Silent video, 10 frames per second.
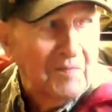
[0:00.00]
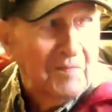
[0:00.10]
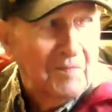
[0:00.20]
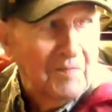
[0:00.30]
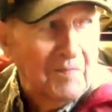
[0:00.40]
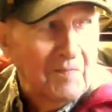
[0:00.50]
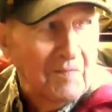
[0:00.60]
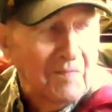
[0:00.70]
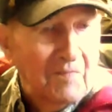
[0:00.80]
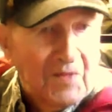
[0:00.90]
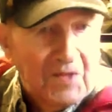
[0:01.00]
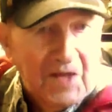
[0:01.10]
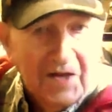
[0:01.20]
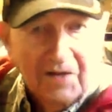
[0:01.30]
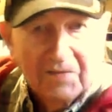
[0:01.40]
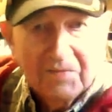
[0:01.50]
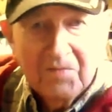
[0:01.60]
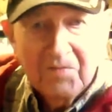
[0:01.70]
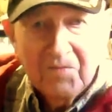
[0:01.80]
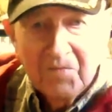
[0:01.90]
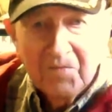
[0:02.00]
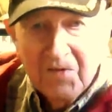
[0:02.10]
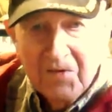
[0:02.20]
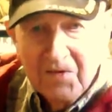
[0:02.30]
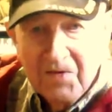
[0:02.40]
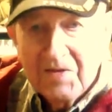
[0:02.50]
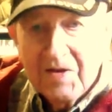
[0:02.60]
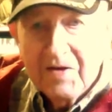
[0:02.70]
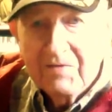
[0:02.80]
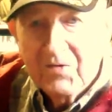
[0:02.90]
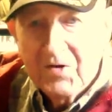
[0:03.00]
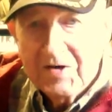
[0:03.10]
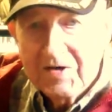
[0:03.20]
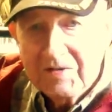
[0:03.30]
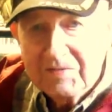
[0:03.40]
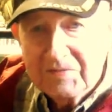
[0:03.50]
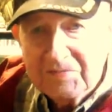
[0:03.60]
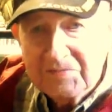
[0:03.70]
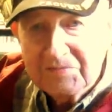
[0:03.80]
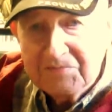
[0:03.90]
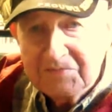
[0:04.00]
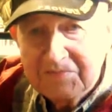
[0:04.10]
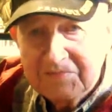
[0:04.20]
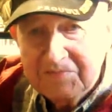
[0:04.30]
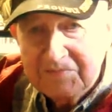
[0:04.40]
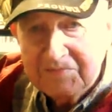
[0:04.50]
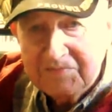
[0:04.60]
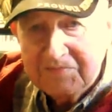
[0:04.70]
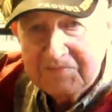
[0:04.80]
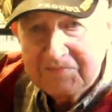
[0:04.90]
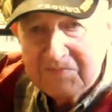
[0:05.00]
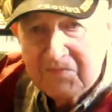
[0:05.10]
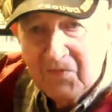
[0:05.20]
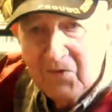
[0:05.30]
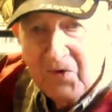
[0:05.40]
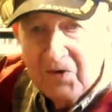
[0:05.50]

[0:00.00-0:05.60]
They left. They avoided the Cold War. They avoided, well, or well, it